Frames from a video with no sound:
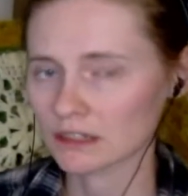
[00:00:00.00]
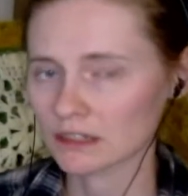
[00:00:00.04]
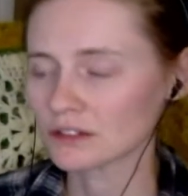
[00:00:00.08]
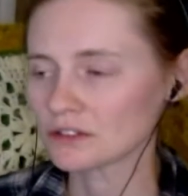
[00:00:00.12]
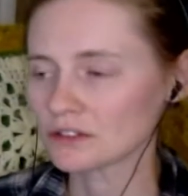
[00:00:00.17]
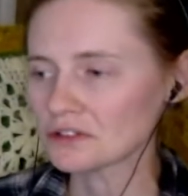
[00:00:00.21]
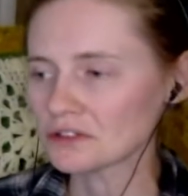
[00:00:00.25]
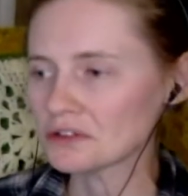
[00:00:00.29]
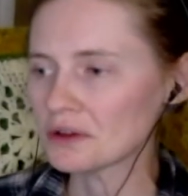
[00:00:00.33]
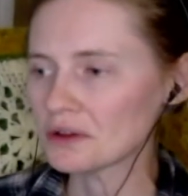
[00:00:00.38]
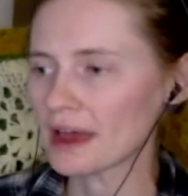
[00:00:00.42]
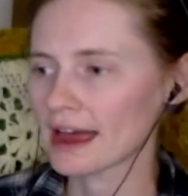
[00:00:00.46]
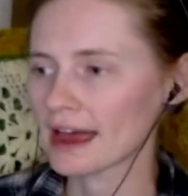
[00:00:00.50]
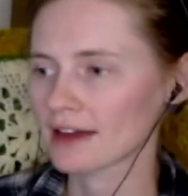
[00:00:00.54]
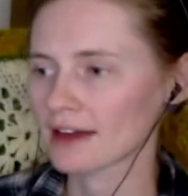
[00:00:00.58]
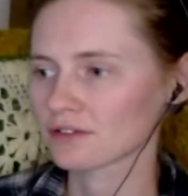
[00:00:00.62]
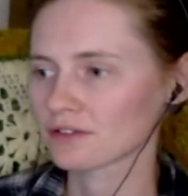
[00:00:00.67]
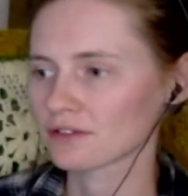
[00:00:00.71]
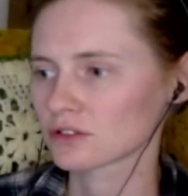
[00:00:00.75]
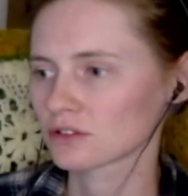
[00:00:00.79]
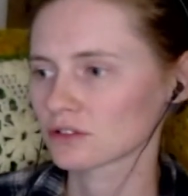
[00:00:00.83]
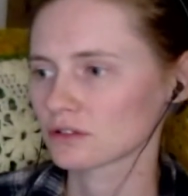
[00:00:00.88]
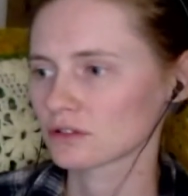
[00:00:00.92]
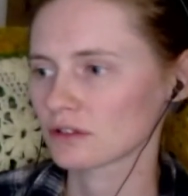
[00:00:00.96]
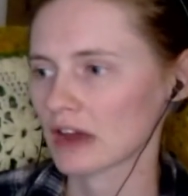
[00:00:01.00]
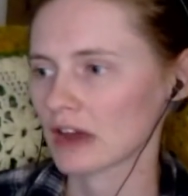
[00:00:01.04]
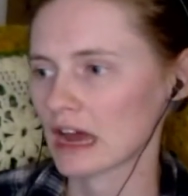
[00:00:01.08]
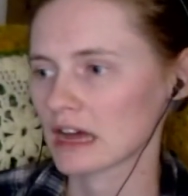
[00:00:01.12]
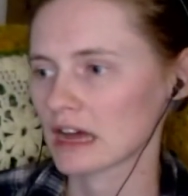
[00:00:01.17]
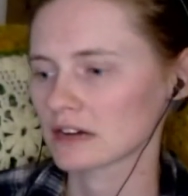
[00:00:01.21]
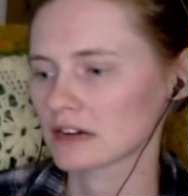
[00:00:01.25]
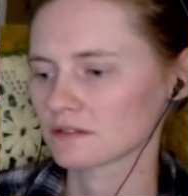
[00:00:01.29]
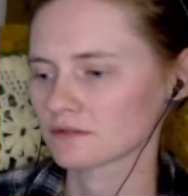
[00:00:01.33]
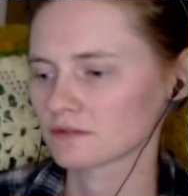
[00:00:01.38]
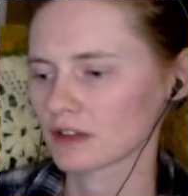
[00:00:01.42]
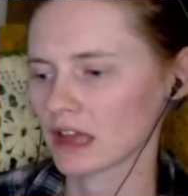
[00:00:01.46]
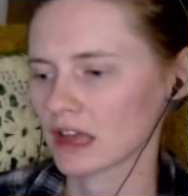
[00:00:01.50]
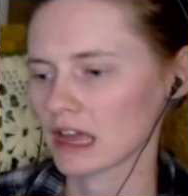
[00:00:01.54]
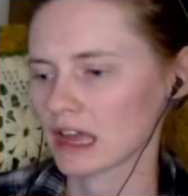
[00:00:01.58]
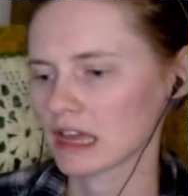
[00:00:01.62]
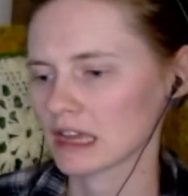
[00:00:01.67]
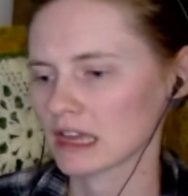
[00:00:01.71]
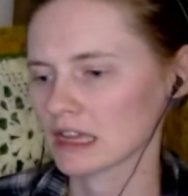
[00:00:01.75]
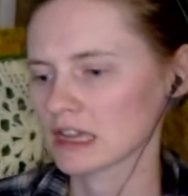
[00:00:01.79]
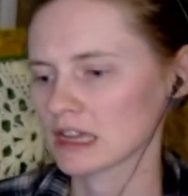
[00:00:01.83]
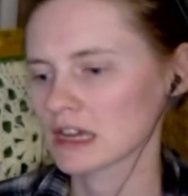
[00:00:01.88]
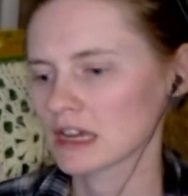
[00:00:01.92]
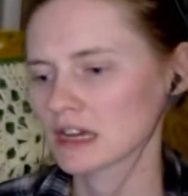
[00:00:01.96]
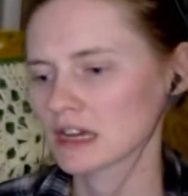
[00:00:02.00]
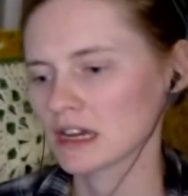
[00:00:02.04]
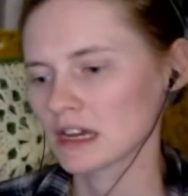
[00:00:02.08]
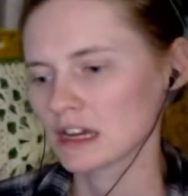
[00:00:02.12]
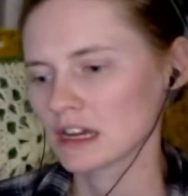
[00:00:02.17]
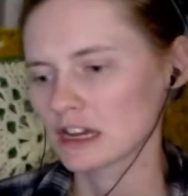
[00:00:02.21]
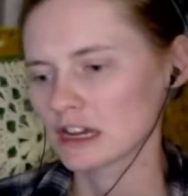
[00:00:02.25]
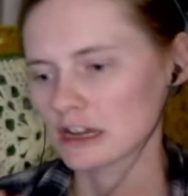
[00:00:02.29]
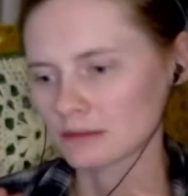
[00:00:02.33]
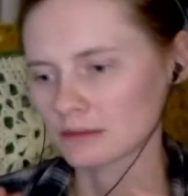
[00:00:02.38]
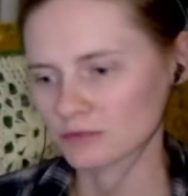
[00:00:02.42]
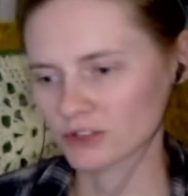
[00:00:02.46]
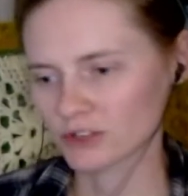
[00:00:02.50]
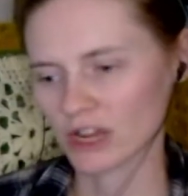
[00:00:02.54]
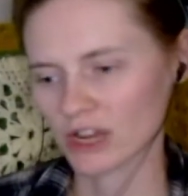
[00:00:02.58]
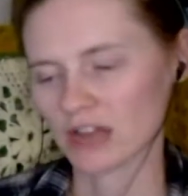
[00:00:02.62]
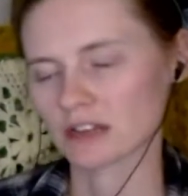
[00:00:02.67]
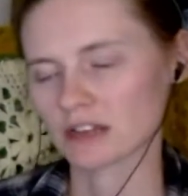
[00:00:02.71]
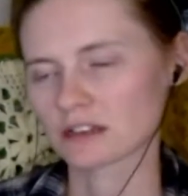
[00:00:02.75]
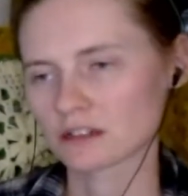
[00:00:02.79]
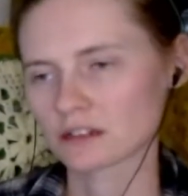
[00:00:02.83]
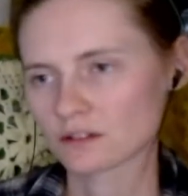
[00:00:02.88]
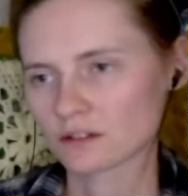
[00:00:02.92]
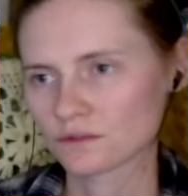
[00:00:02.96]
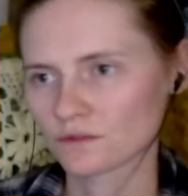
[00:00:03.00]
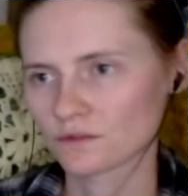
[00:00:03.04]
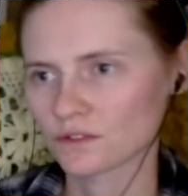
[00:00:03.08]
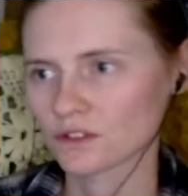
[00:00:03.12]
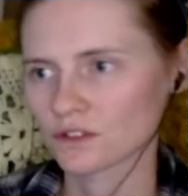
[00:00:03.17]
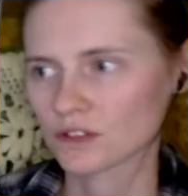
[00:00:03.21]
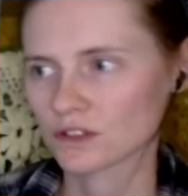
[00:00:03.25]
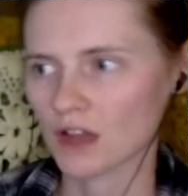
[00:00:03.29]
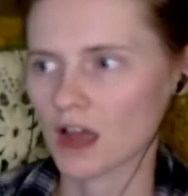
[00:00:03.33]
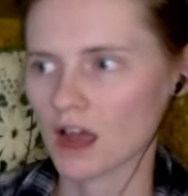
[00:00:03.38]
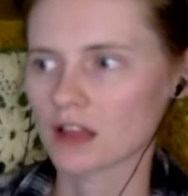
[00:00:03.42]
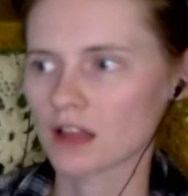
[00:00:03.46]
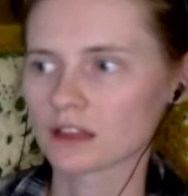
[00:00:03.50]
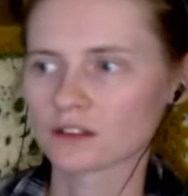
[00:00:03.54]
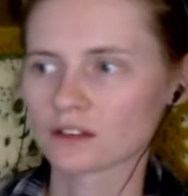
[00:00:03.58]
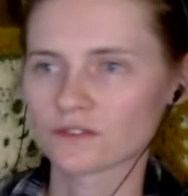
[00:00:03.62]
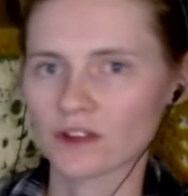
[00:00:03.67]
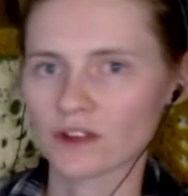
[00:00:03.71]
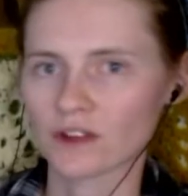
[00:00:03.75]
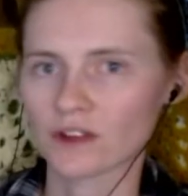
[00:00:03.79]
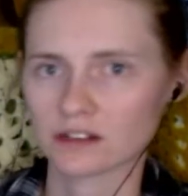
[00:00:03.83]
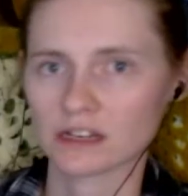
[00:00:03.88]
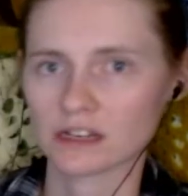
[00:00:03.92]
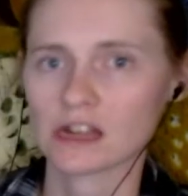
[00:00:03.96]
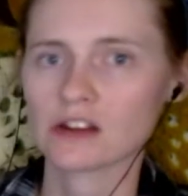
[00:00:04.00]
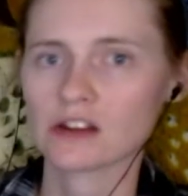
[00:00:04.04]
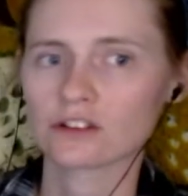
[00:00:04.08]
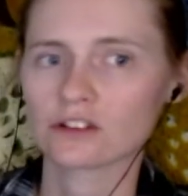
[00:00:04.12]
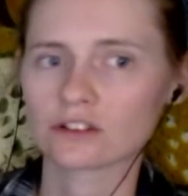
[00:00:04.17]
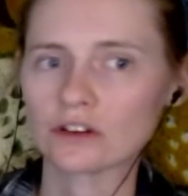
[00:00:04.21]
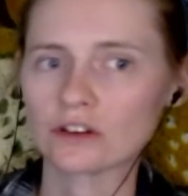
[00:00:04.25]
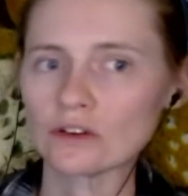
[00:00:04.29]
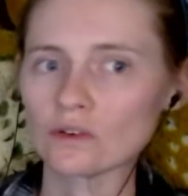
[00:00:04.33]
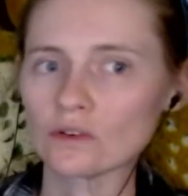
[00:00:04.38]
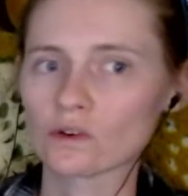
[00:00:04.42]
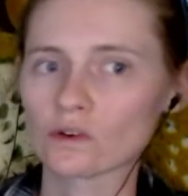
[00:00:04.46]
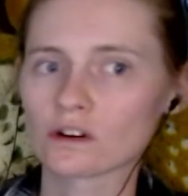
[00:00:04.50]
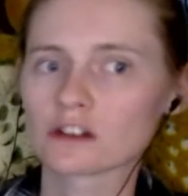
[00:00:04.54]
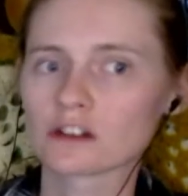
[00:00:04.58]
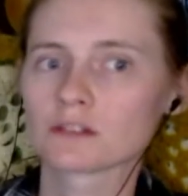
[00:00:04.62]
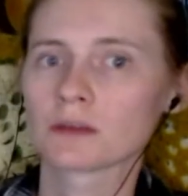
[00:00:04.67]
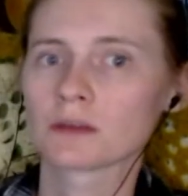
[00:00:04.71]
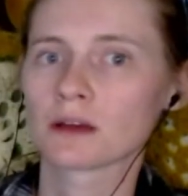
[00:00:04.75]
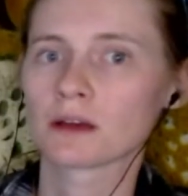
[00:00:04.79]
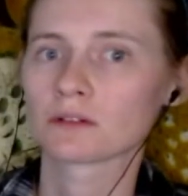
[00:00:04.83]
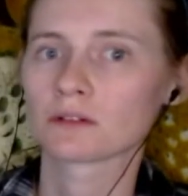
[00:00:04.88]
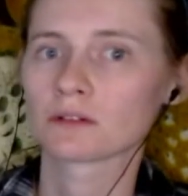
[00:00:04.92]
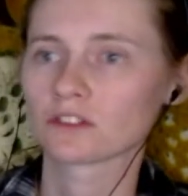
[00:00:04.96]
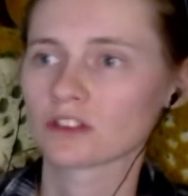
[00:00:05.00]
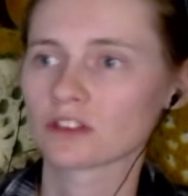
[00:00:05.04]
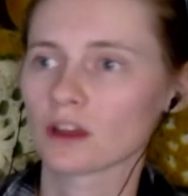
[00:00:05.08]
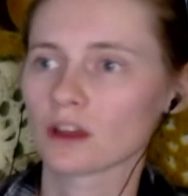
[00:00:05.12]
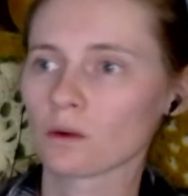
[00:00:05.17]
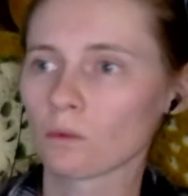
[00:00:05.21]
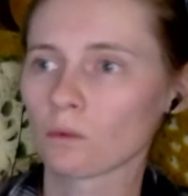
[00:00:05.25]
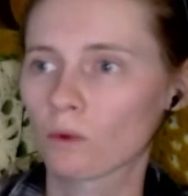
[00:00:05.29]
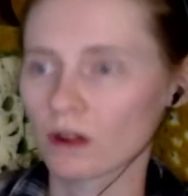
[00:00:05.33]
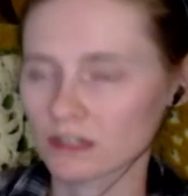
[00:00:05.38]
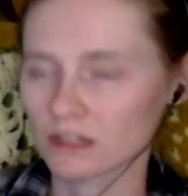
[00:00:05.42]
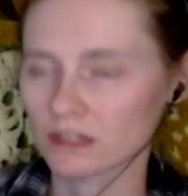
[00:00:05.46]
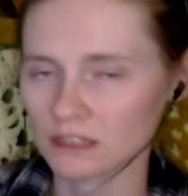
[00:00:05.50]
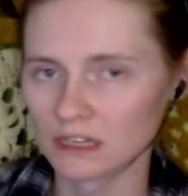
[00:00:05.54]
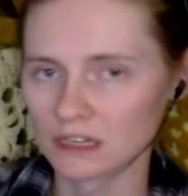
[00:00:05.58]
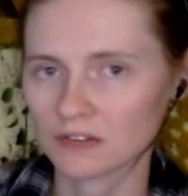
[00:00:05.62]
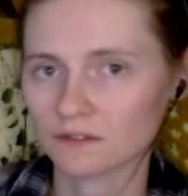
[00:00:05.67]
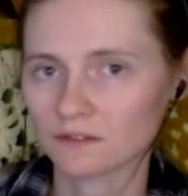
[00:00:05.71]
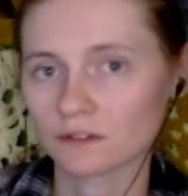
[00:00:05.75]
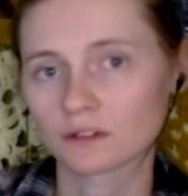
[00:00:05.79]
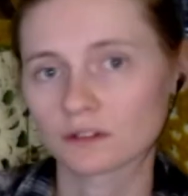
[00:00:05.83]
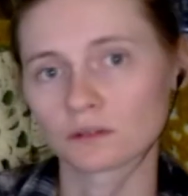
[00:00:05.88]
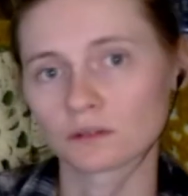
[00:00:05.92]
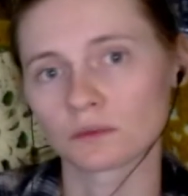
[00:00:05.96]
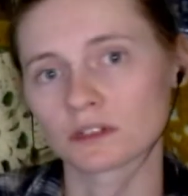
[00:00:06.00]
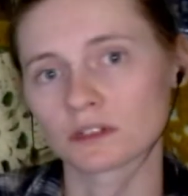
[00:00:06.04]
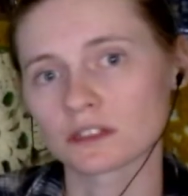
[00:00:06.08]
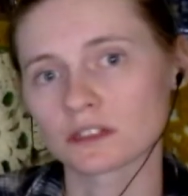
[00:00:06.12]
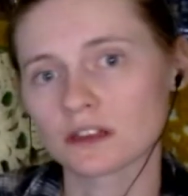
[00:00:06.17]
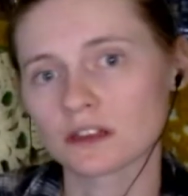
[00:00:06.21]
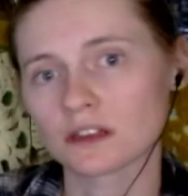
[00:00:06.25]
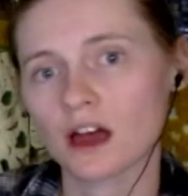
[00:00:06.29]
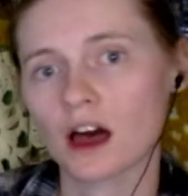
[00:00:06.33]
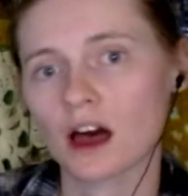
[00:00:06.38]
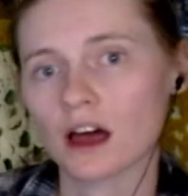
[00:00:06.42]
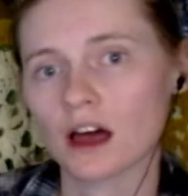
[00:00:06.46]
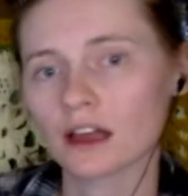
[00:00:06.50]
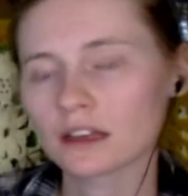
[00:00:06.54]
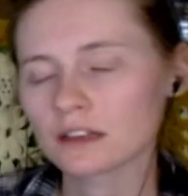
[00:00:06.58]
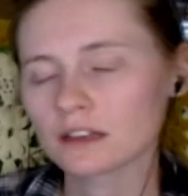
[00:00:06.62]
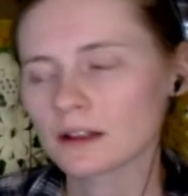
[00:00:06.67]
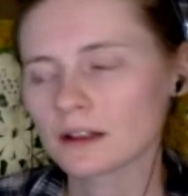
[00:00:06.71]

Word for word: So you have to have a objective, solid foundation in order to be able to say what's evil and what's not